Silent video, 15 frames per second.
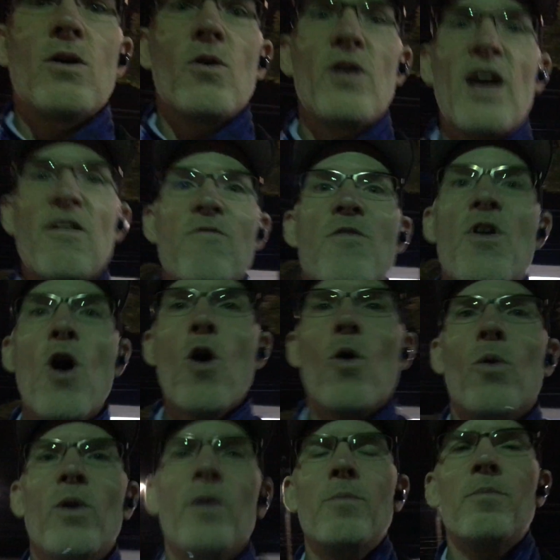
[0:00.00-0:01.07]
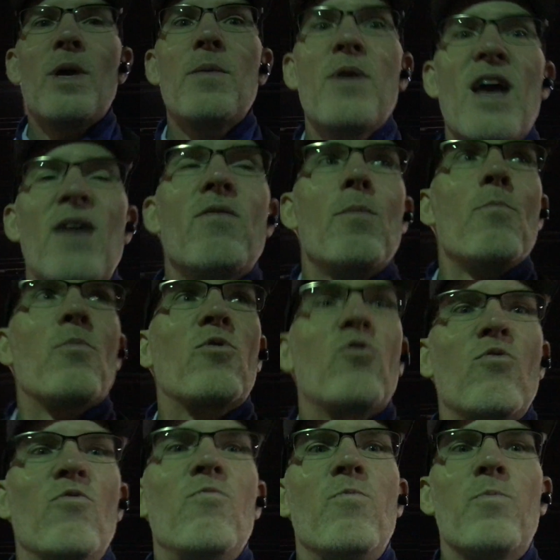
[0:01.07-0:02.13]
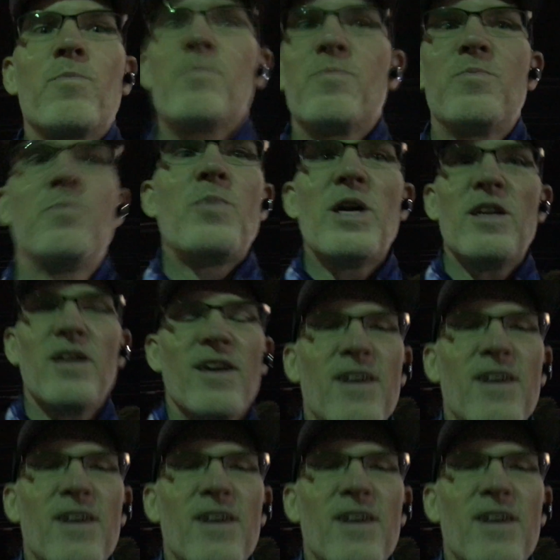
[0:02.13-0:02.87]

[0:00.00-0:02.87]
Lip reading: or that I've known. Maybe I haven't been